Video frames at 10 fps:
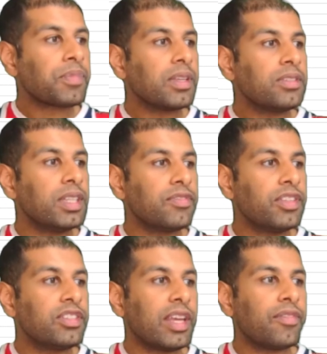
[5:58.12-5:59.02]
sixth and
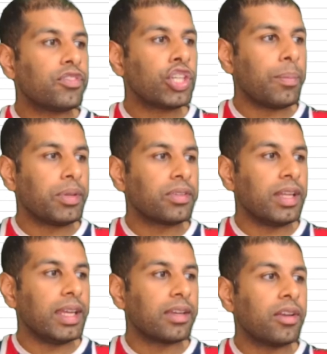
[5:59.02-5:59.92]
the seventh Champions
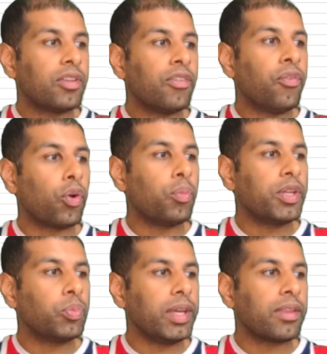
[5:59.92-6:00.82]
League, following
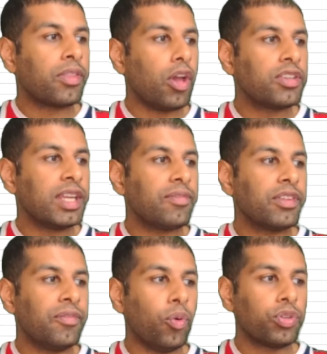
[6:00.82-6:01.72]
midweek, thirteenth and
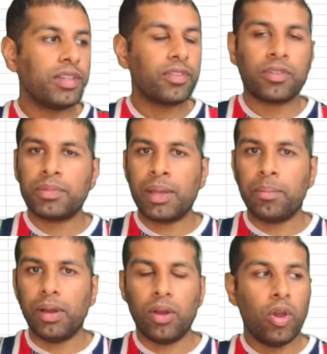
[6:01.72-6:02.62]
the fourteenth of
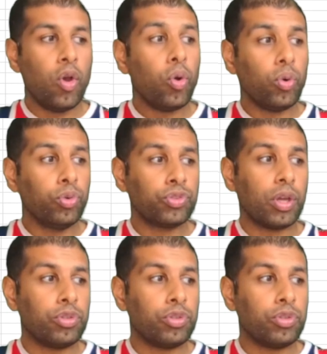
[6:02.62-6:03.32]
September, also